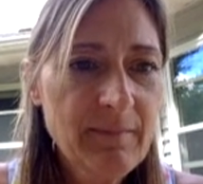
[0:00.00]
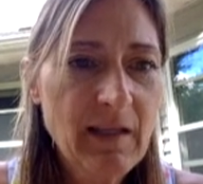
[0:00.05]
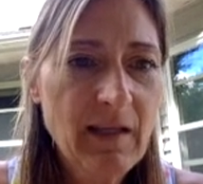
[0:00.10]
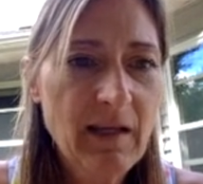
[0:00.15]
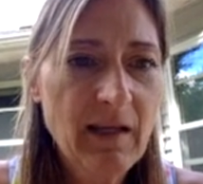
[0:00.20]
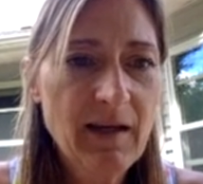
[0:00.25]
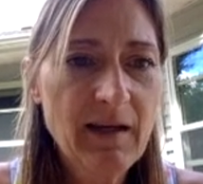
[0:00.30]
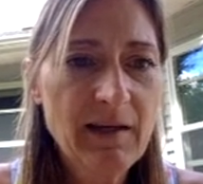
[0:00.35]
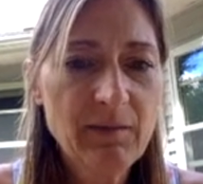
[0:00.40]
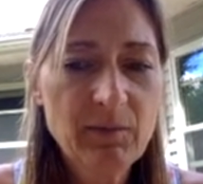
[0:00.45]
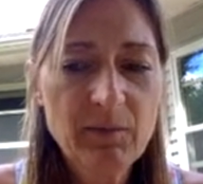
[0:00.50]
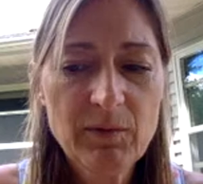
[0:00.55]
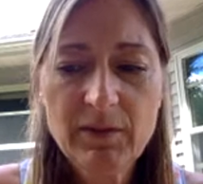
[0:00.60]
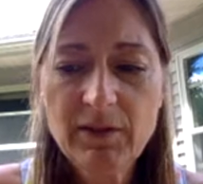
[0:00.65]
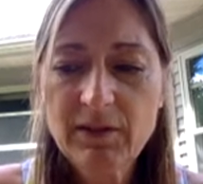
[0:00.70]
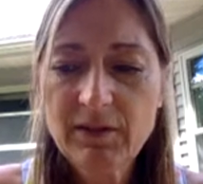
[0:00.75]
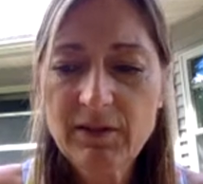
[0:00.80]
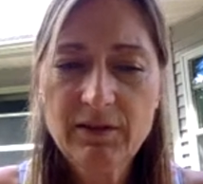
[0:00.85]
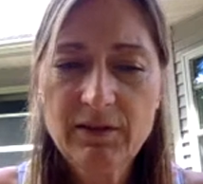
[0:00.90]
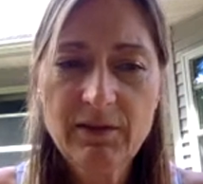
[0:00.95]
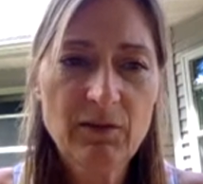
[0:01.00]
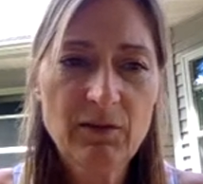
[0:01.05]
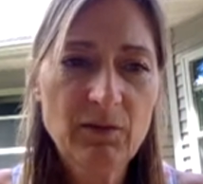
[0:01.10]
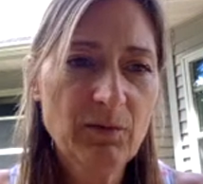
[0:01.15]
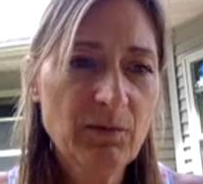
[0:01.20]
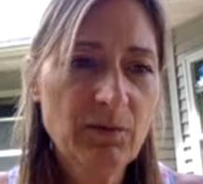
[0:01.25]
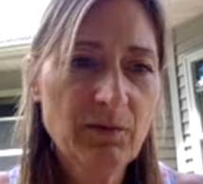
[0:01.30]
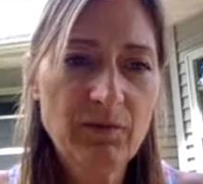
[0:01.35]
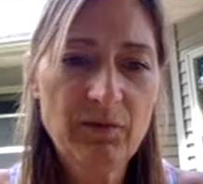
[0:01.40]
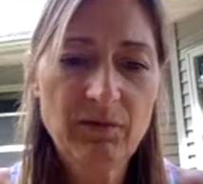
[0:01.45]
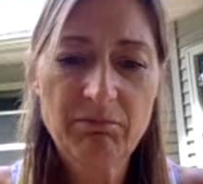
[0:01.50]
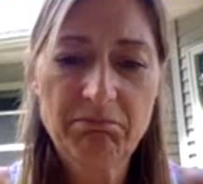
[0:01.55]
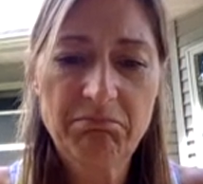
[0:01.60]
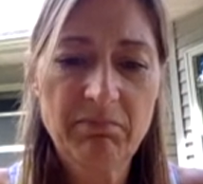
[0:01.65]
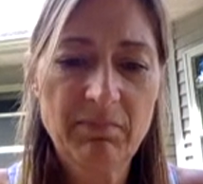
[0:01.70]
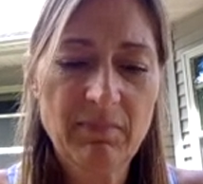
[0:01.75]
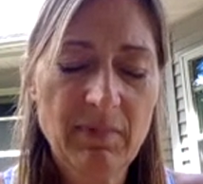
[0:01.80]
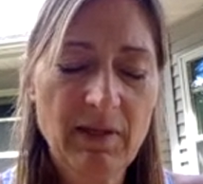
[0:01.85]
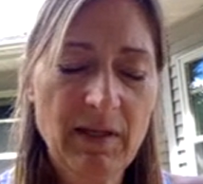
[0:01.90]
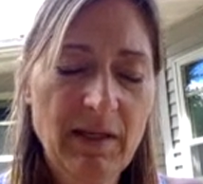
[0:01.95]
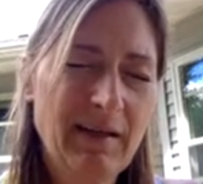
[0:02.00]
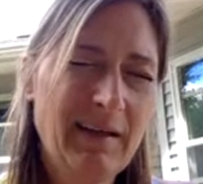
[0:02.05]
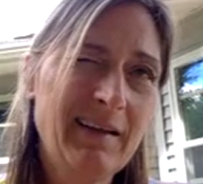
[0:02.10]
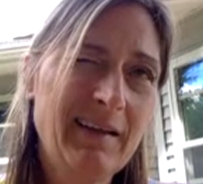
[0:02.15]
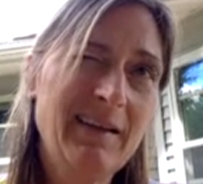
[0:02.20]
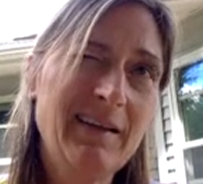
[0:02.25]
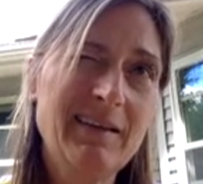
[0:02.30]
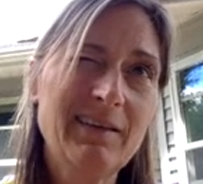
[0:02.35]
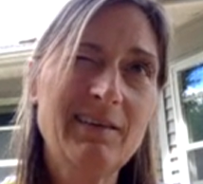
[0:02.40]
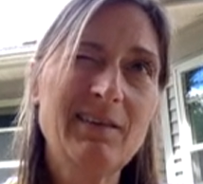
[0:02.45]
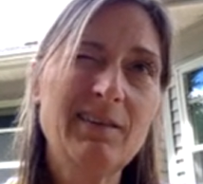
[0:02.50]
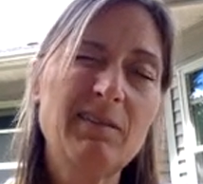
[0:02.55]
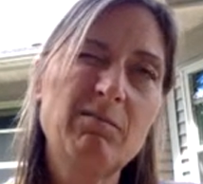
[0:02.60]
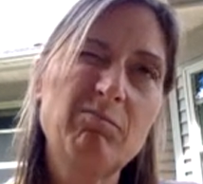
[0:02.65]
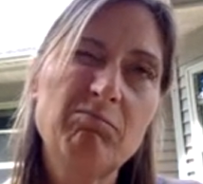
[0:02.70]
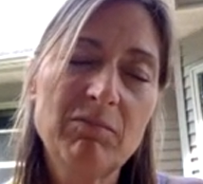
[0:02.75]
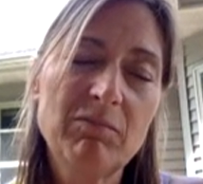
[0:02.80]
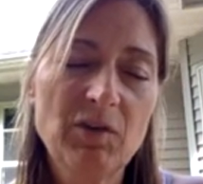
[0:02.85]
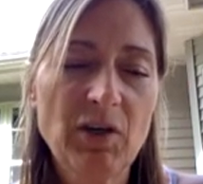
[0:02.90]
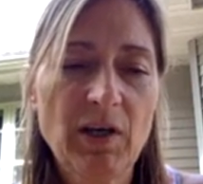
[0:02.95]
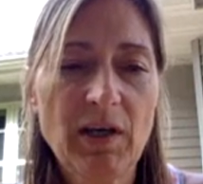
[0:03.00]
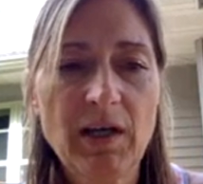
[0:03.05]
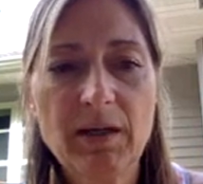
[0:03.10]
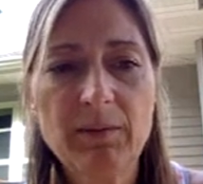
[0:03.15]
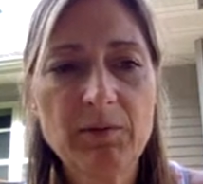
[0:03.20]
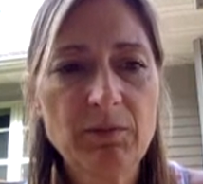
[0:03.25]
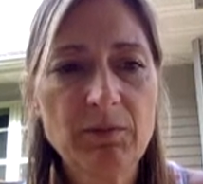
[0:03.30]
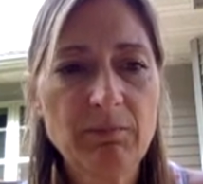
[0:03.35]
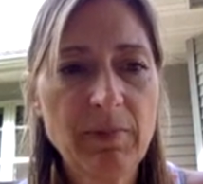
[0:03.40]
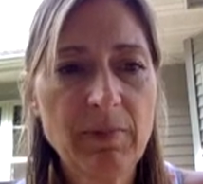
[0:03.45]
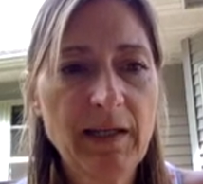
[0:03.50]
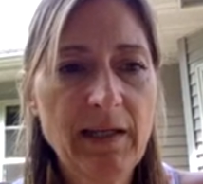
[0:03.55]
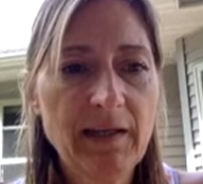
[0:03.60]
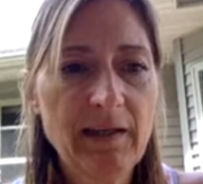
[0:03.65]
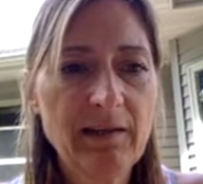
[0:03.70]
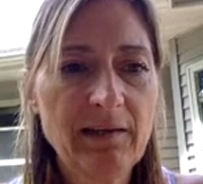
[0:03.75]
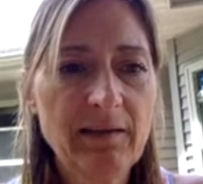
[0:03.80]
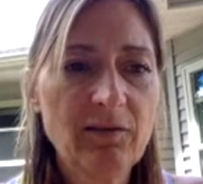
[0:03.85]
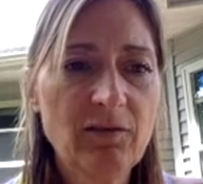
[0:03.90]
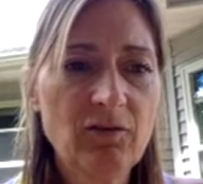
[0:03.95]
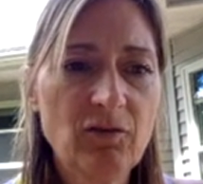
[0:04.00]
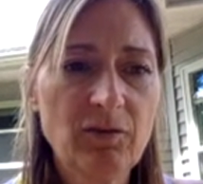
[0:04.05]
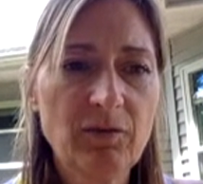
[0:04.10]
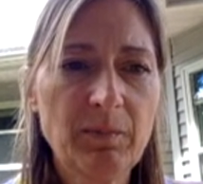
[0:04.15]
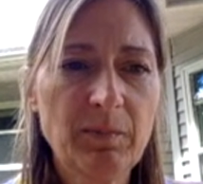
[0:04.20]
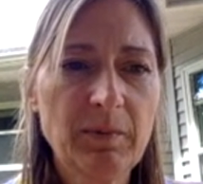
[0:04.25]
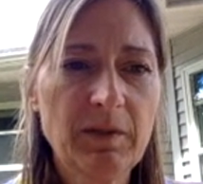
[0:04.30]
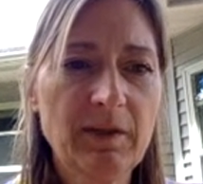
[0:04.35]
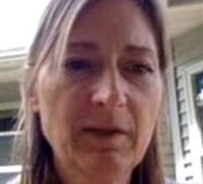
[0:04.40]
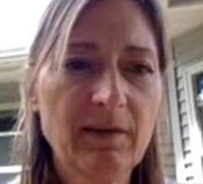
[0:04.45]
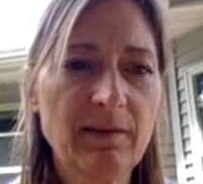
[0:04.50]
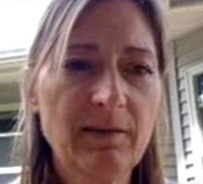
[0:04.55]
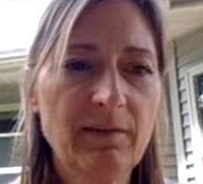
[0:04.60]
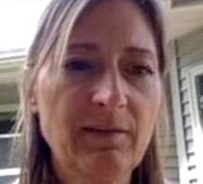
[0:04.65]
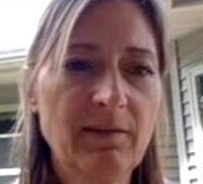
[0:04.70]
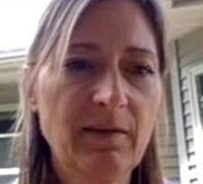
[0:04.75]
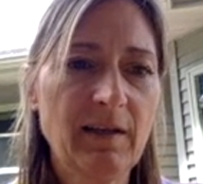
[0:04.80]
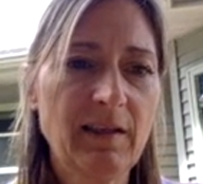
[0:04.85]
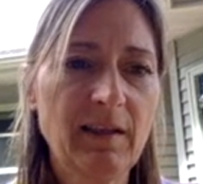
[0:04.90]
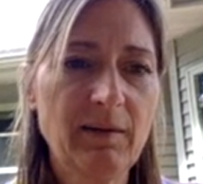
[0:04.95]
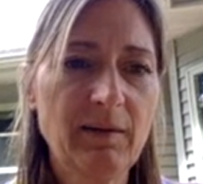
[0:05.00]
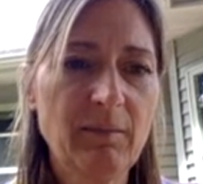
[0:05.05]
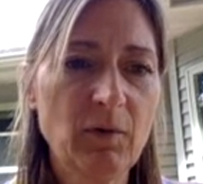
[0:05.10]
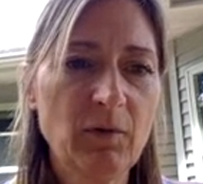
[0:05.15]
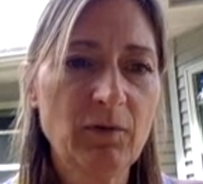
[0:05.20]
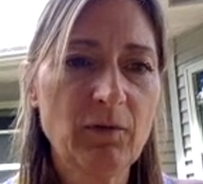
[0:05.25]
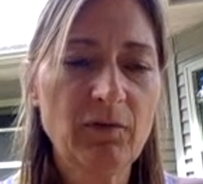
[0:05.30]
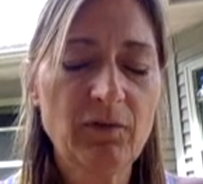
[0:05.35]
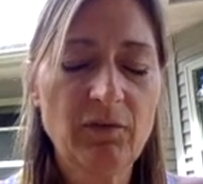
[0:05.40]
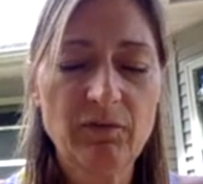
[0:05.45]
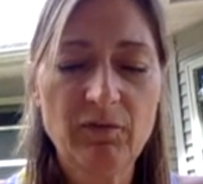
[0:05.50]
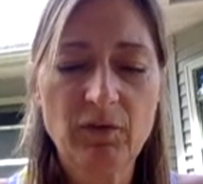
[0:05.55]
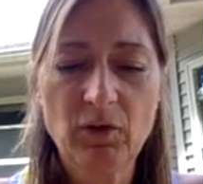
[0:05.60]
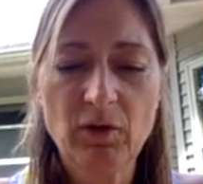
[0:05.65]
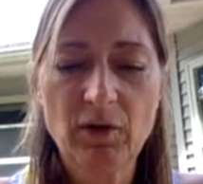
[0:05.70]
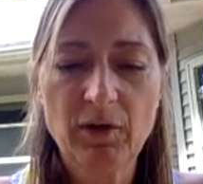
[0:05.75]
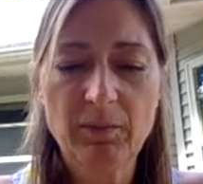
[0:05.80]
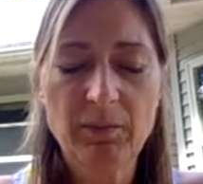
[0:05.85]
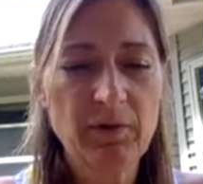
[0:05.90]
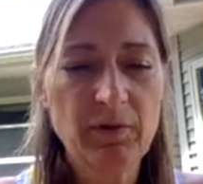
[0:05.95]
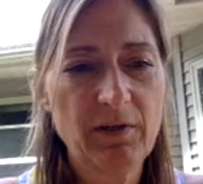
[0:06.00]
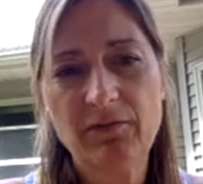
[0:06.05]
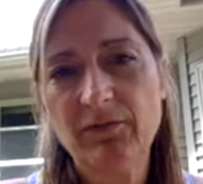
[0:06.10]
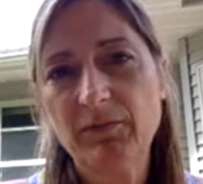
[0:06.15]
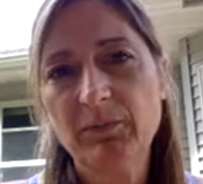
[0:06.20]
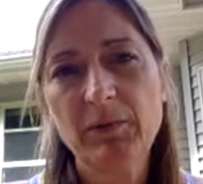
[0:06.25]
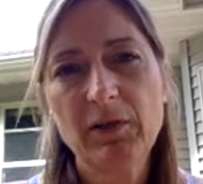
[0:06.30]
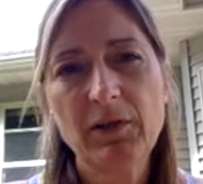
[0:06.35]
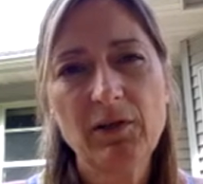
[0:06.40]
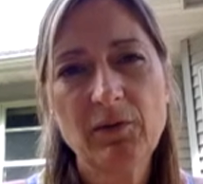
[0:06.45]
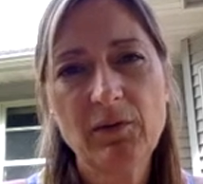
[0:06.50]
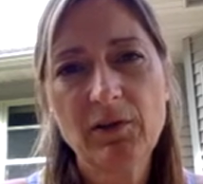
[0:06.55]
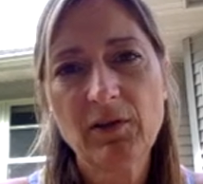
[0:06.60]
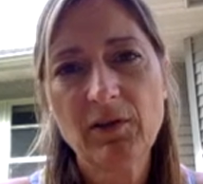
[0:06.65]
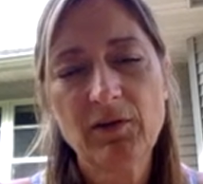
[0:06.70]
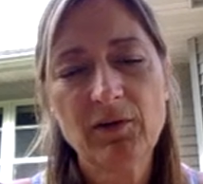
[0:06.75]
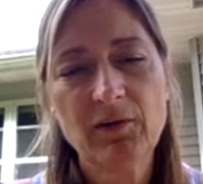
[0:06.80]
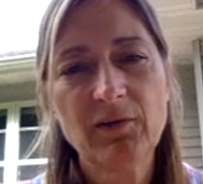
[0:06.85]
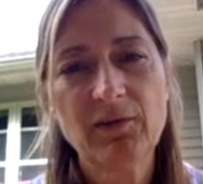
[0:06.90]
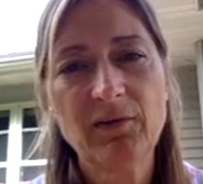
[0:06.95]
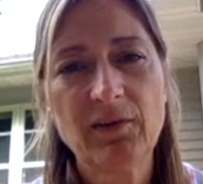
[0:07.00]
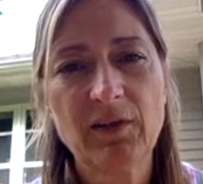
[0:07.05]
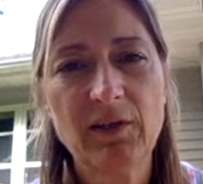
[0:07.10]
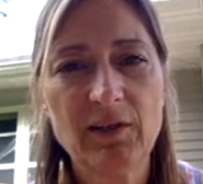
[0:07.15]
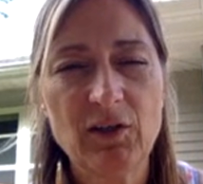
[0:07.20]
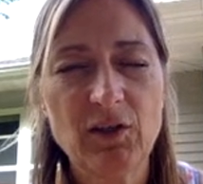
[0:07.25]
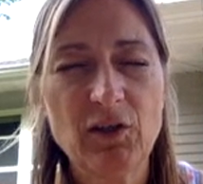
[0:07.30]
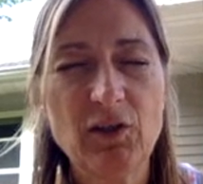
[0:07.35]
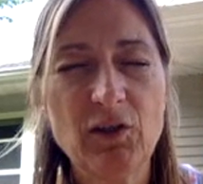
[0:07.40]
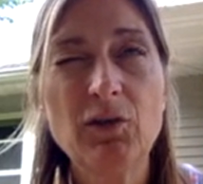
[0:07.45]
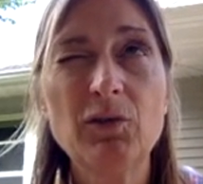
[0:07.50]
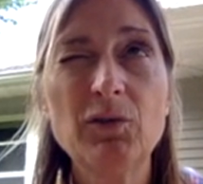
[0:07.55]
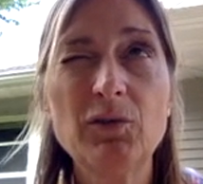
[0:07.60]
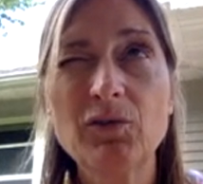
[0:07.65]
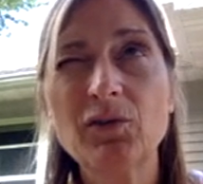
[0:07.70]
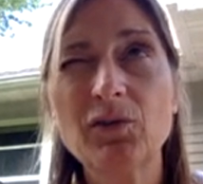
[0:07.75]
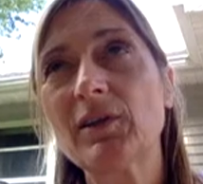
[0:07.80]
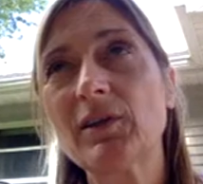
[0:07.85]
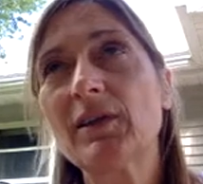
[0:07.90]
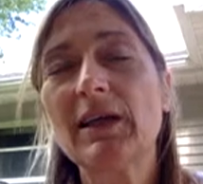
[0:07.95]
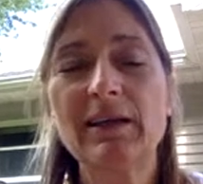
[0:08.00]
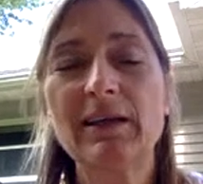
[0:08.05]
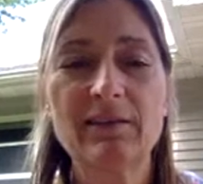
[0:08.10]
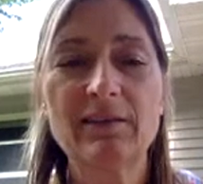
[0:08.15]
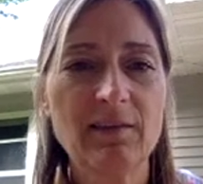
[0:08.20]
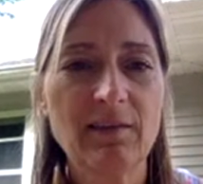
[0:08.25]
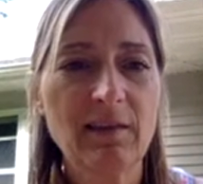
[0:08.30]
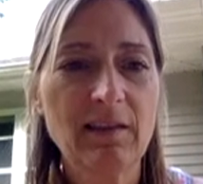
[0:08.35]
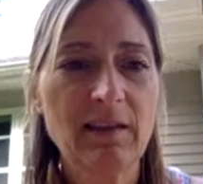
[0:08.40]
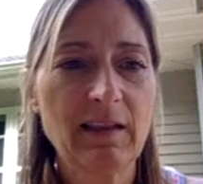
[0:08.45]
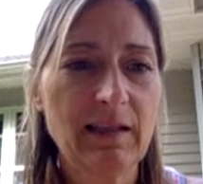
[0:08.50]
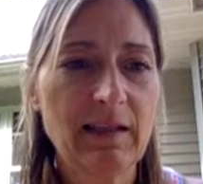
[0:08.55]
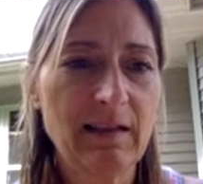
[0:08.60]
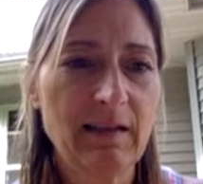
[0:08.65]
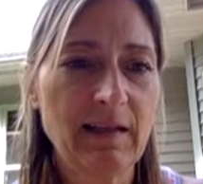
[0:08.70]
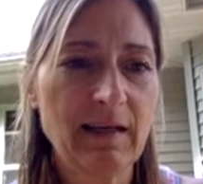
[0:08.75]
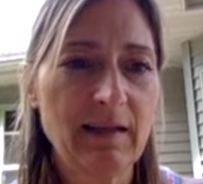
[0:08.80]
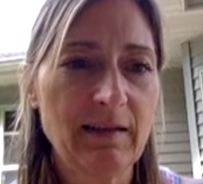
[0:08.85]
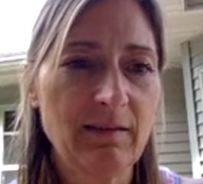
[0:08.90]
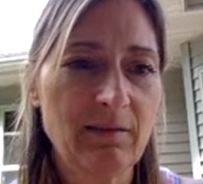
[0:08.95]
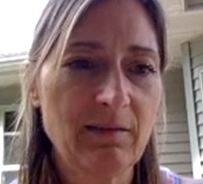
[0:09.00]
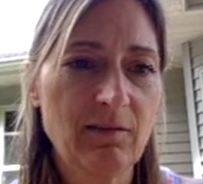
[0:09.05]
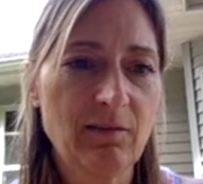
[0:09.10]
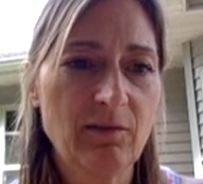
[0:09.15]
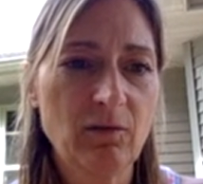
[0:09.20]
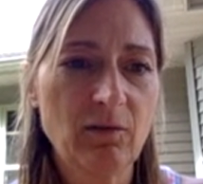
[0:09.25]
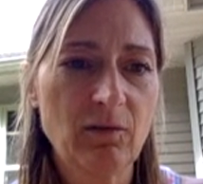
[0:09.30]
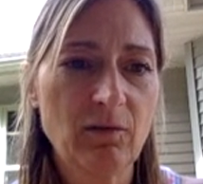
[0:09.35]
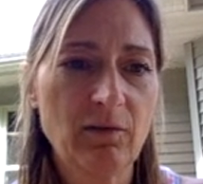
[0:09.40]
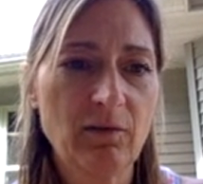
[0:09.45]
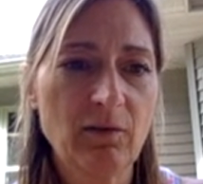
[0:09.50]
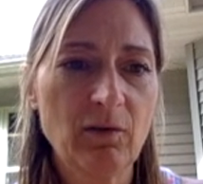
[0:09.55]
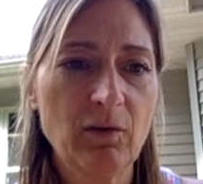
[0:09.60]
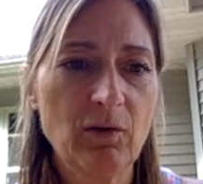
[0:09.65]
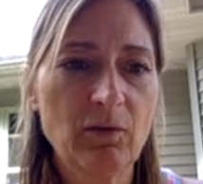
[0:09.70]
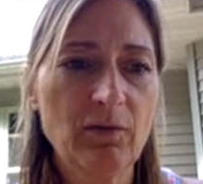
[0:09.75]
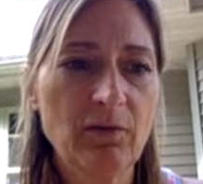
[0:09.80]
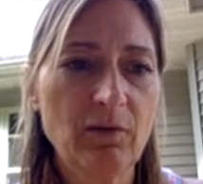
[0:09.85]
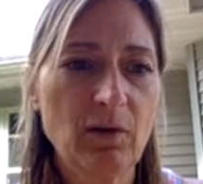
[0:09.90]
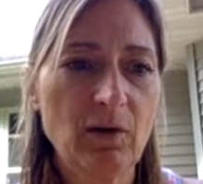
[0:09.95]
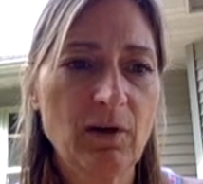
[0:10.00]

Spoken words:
I will use, I guess, J-option panes just because I think most of you are pretty familiar with those, and usually that's the thing that students use.